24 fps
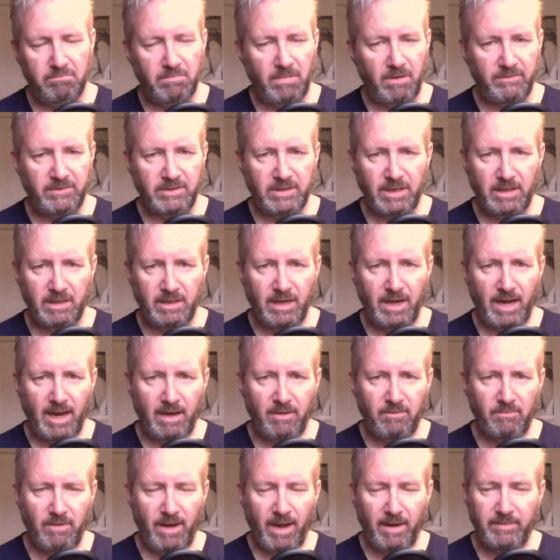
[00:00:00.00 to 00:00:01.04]
obviously, I don't
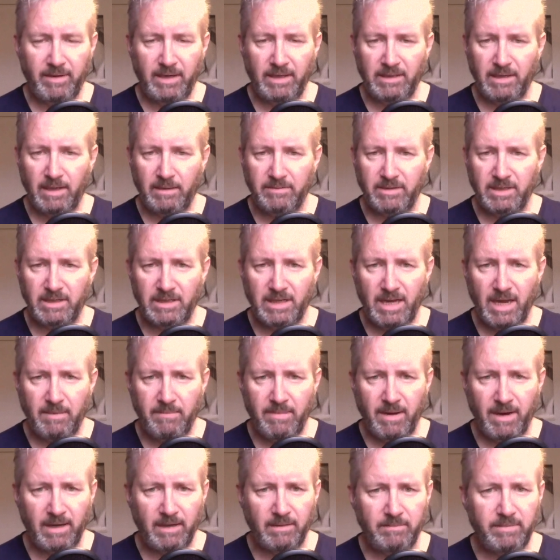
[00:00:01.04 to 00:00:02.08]
know how, how many times this
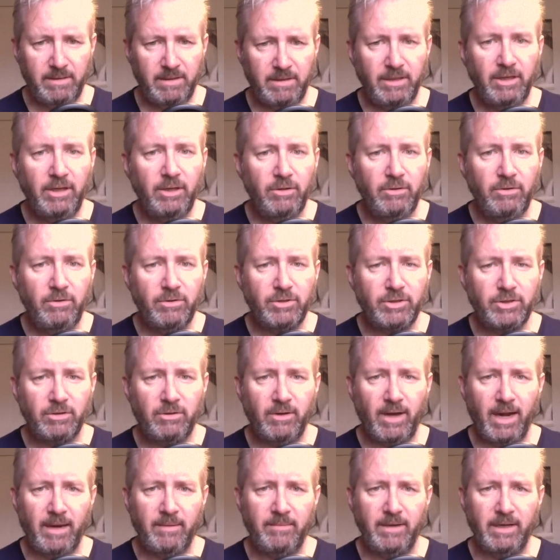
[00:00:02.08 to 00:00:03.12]
airbag had been used or
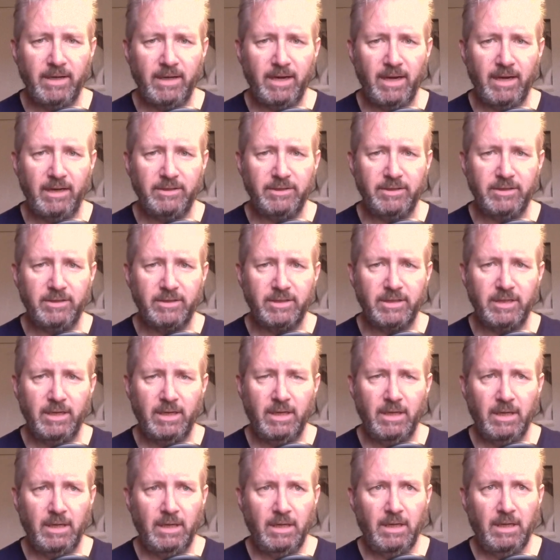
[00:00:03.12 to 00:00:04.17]
how many occasions
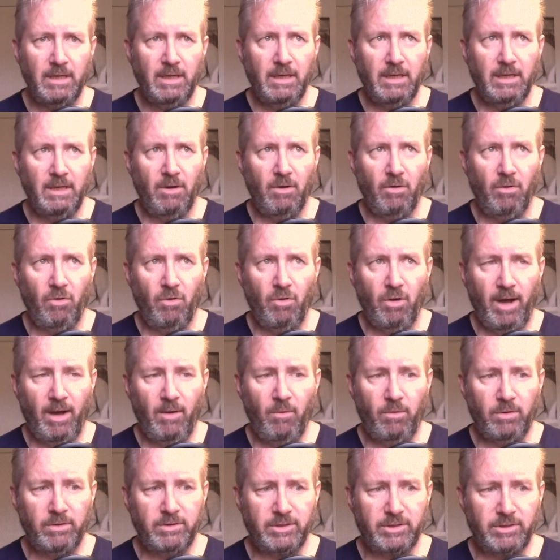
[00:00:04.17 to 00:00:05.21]
or
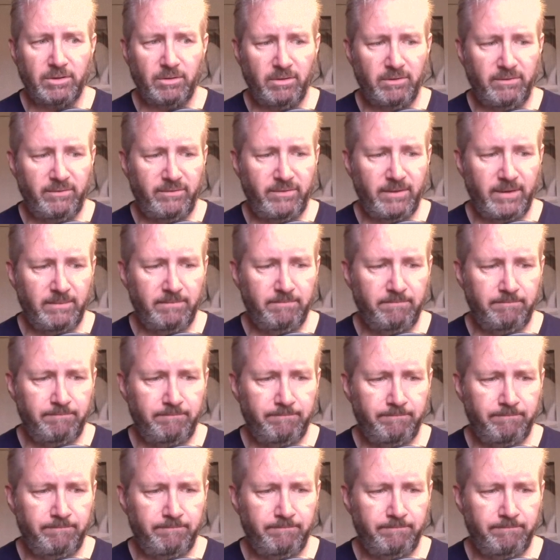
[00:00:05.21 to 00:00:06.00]
what sort of um,